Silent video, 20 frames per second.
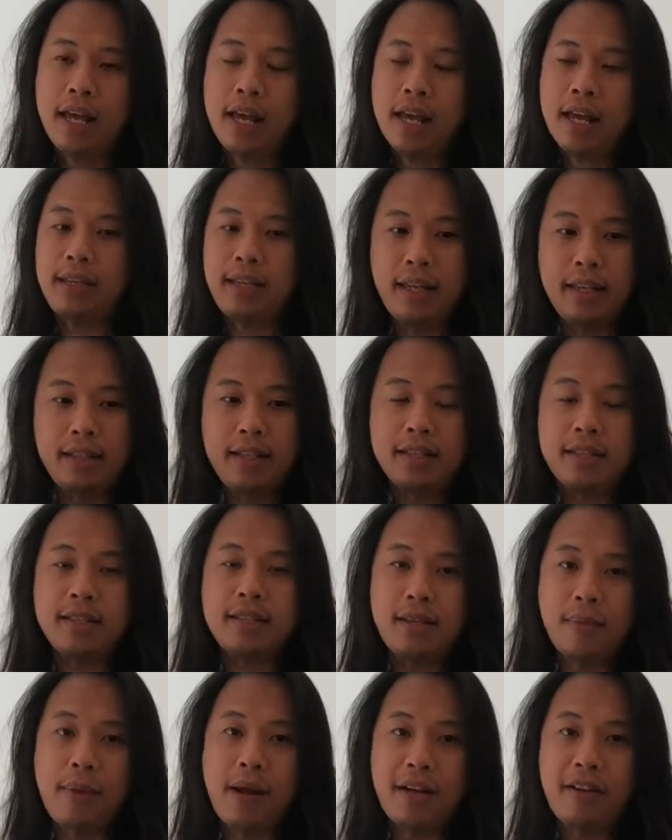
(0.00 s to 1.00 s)
I think this is
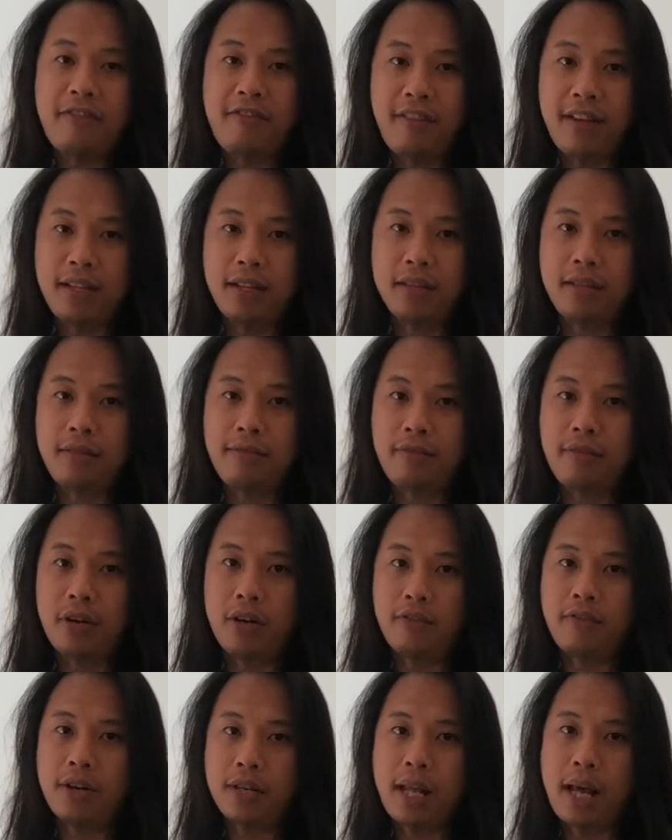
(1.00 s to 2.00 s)
the better fit
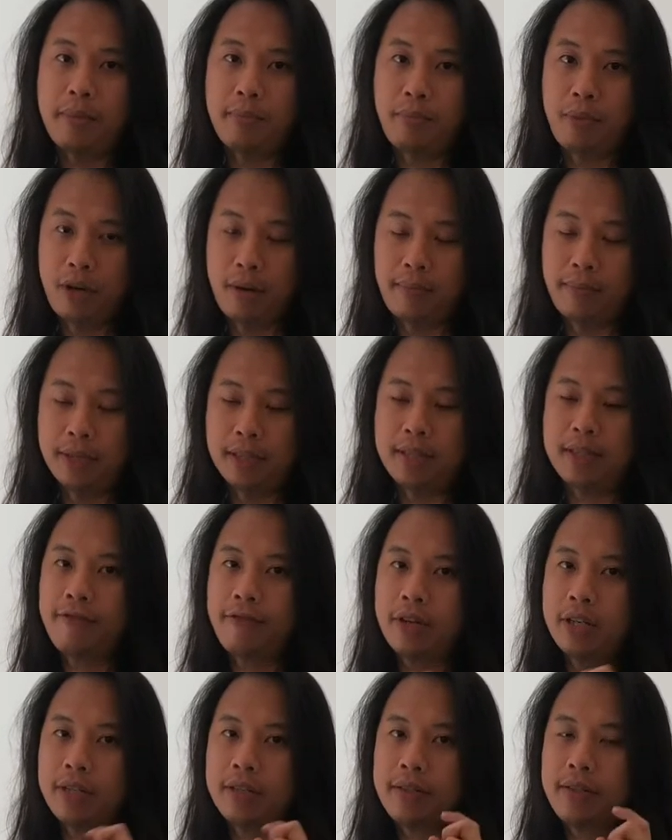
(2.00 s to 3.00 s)
for that purpose.
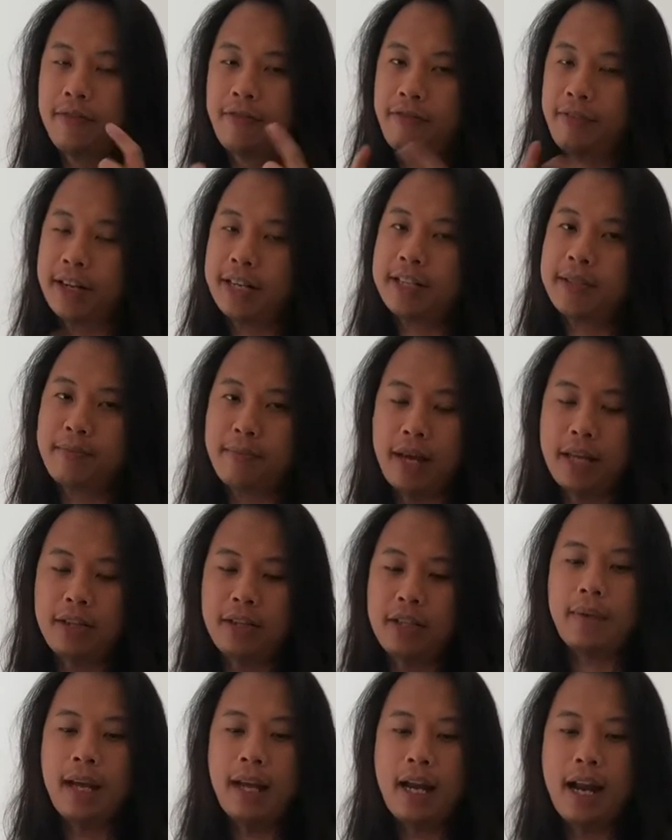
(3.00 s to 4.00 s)
For the first
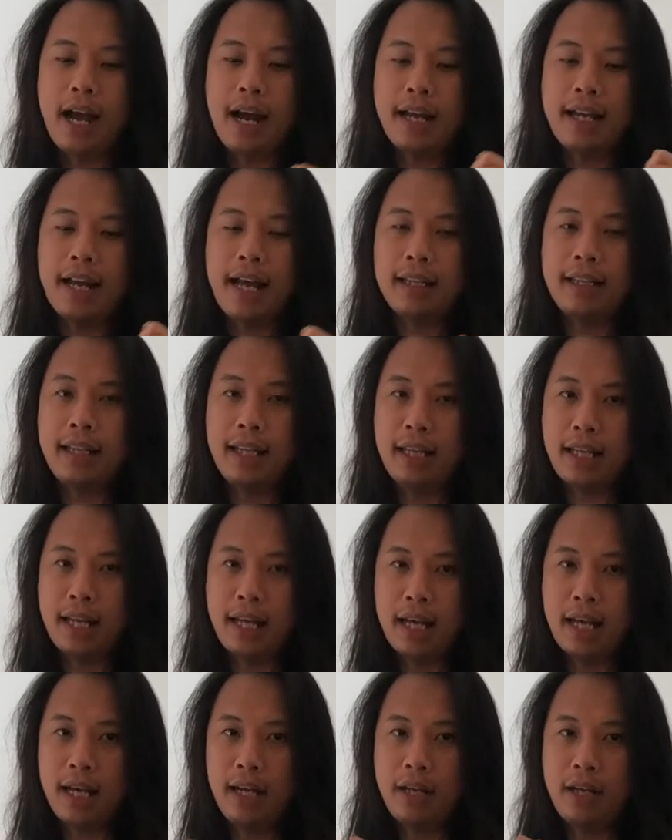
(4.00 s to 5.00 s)
method, kailangan natin
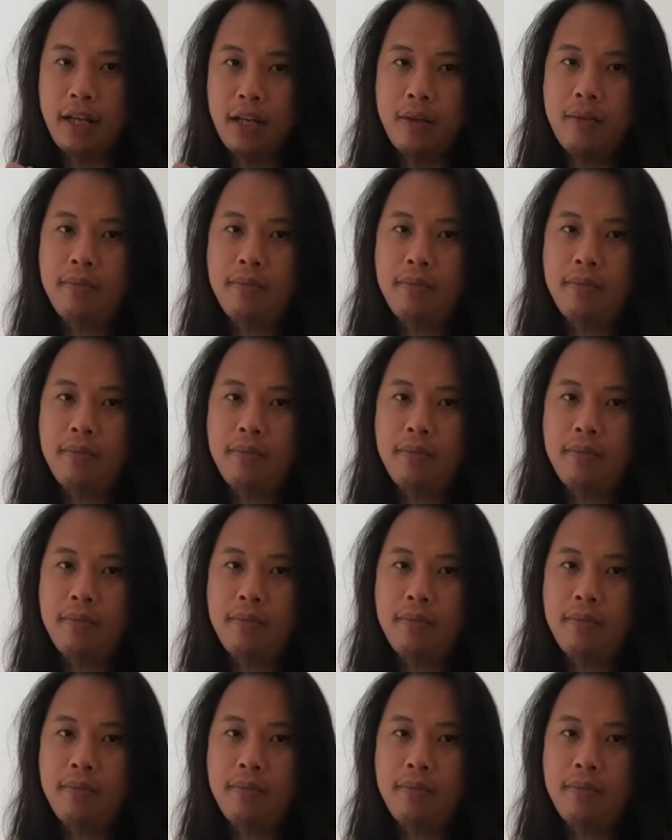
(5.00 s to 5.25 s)
ng